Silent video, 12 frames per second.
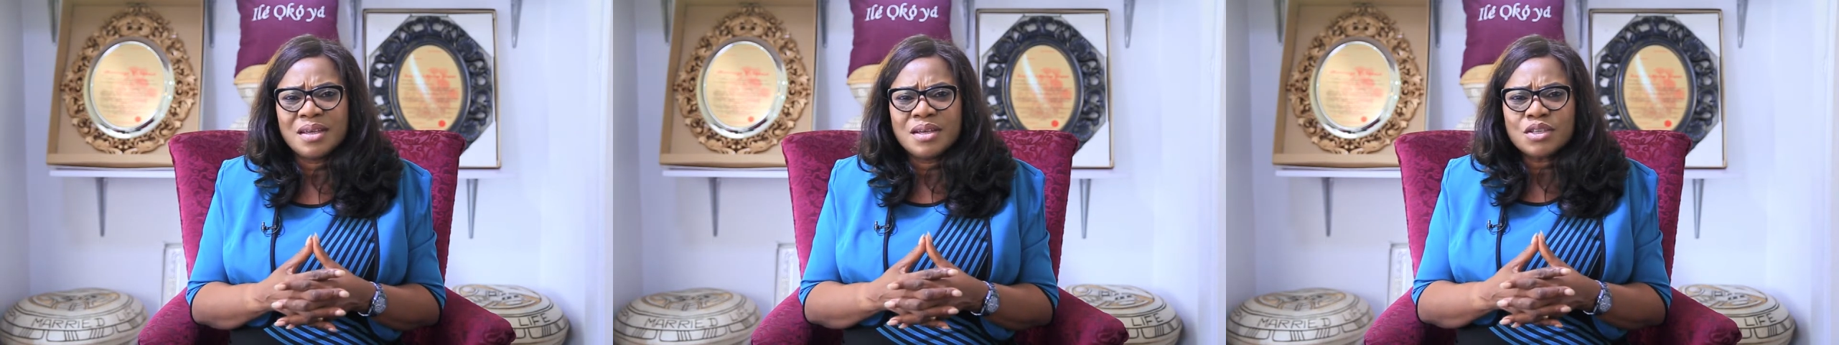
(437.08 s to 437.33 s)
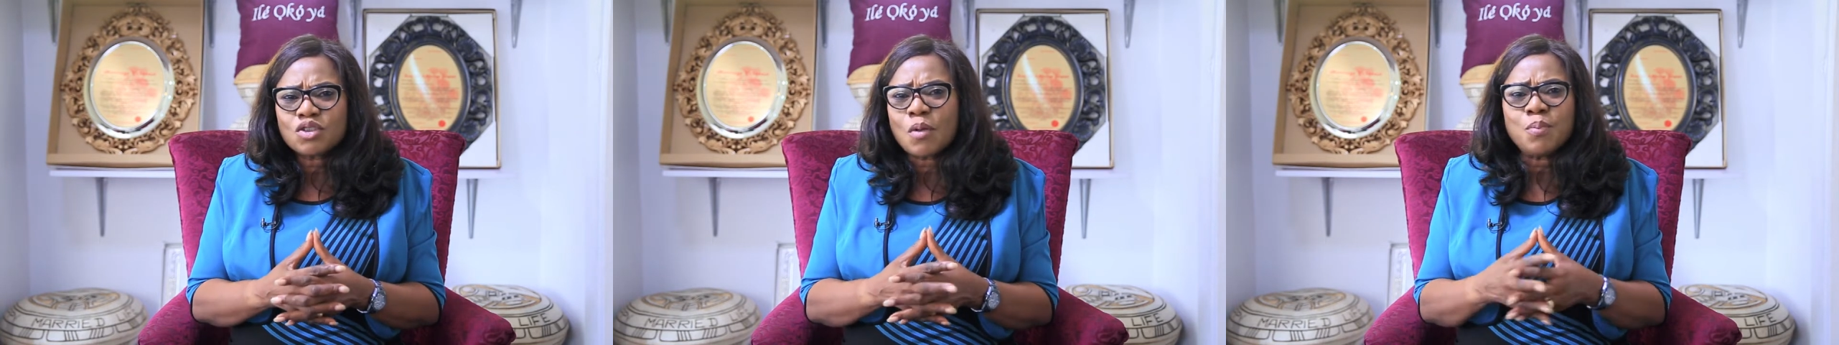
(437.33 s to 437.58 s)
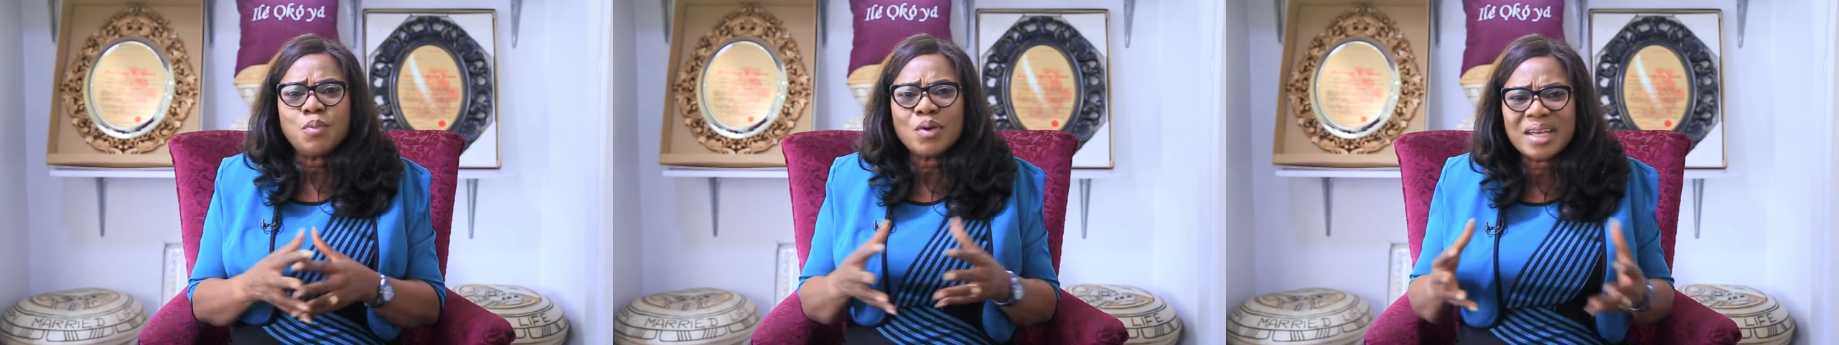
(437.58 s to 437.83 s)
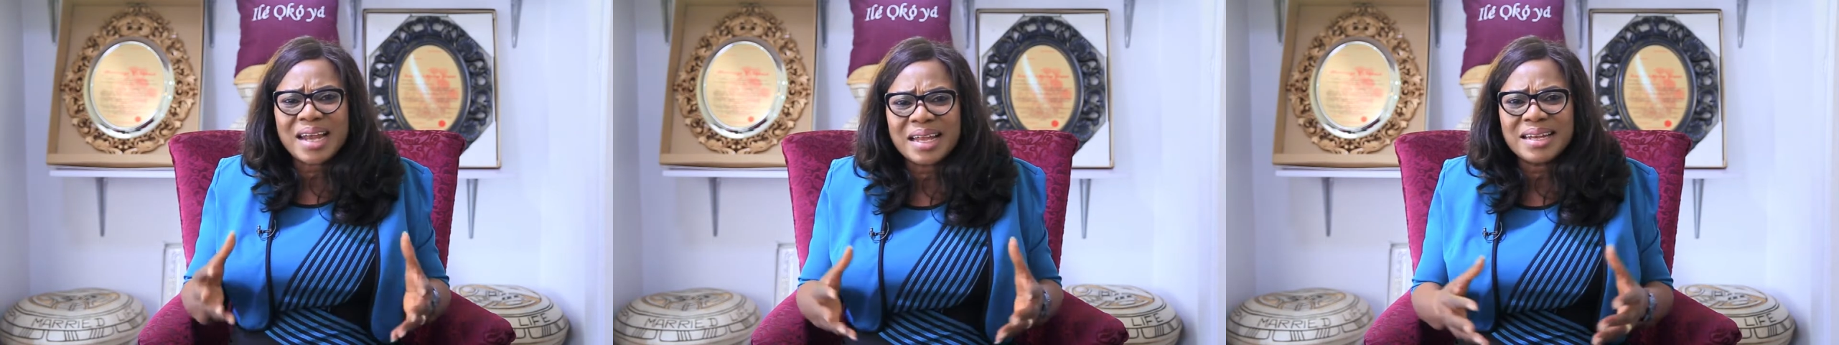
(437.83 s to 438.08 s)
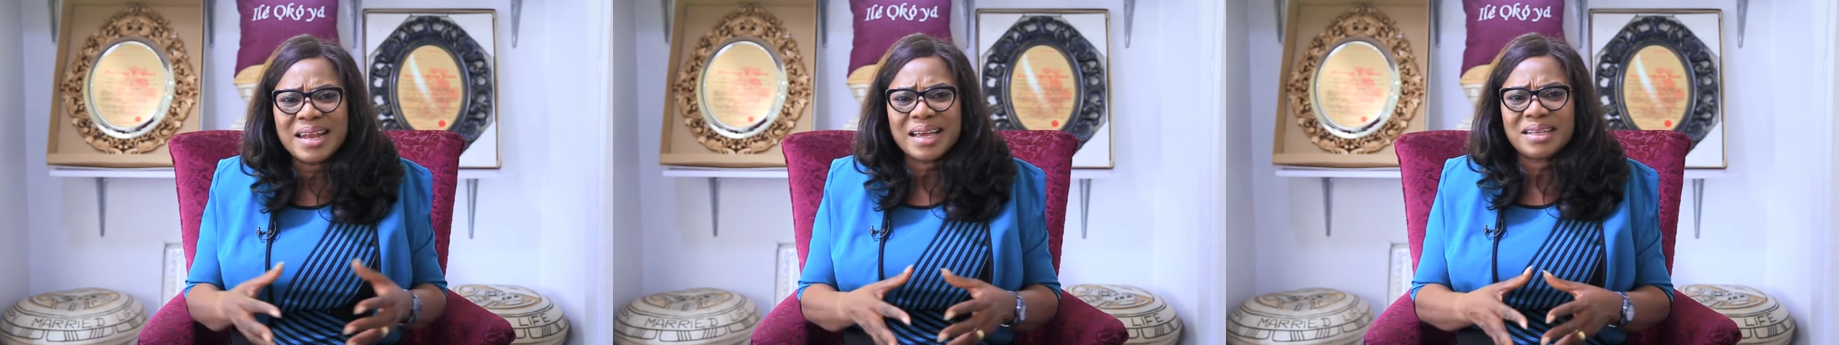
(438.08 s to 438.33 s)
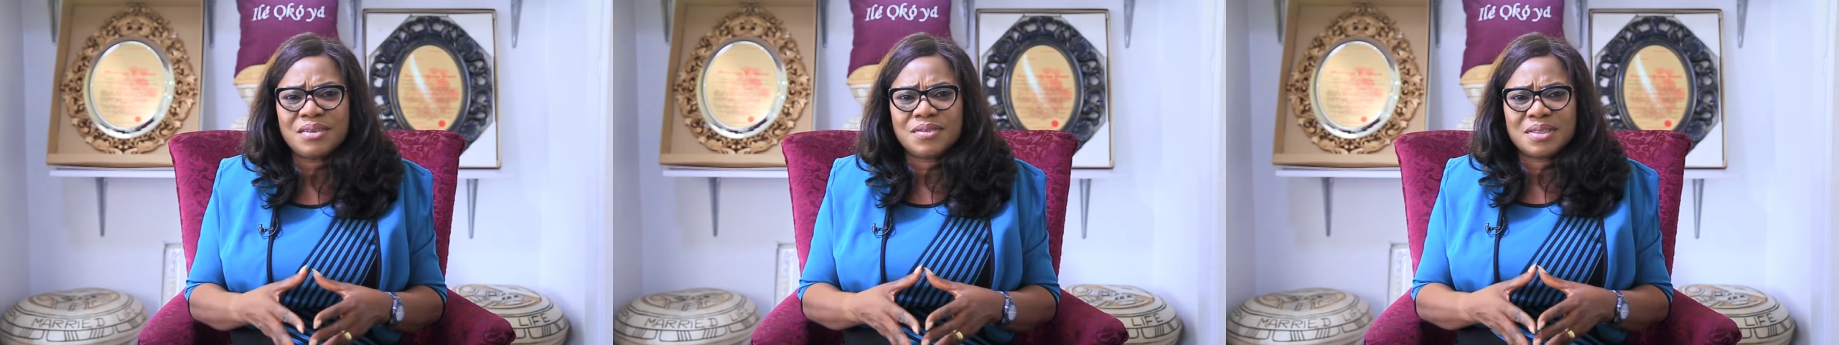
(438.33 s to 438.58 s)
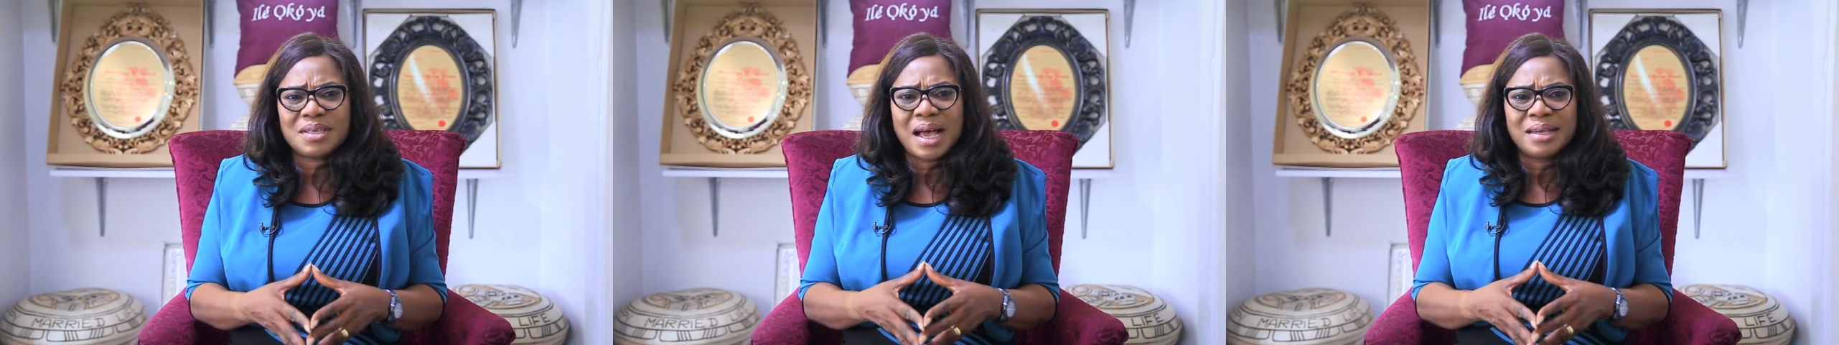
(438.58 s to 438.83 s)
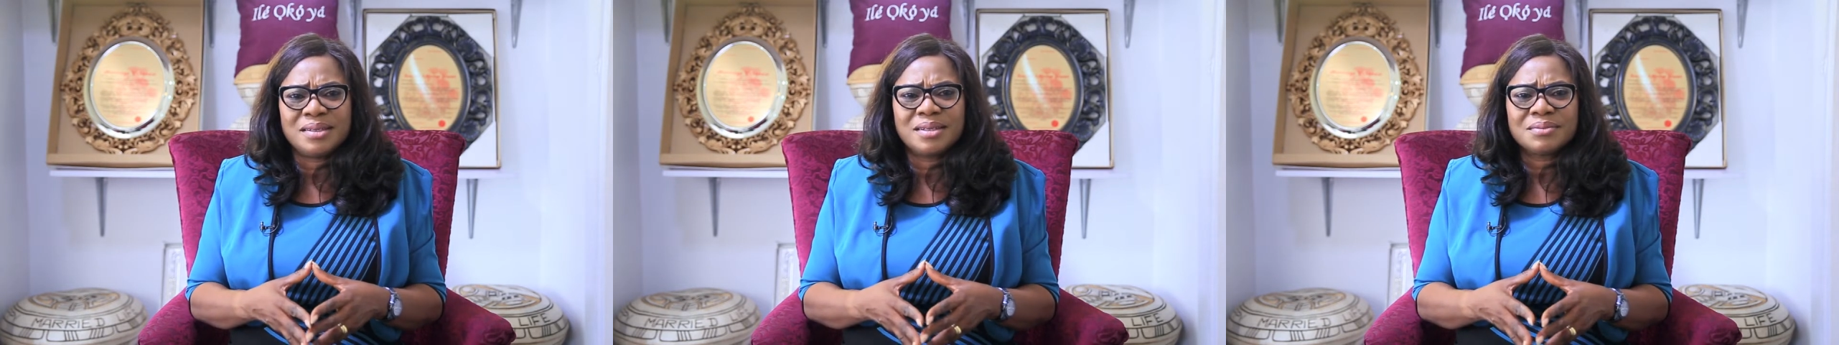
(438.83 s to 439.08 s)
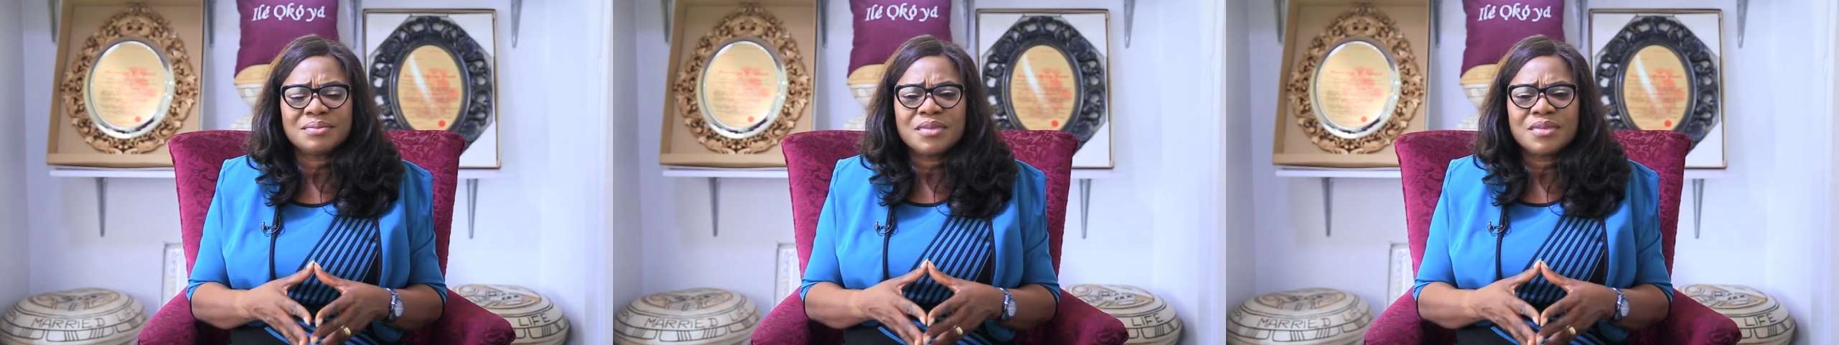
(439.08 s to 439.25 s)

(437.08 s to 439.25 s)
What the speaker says: Stop looking at the negative side.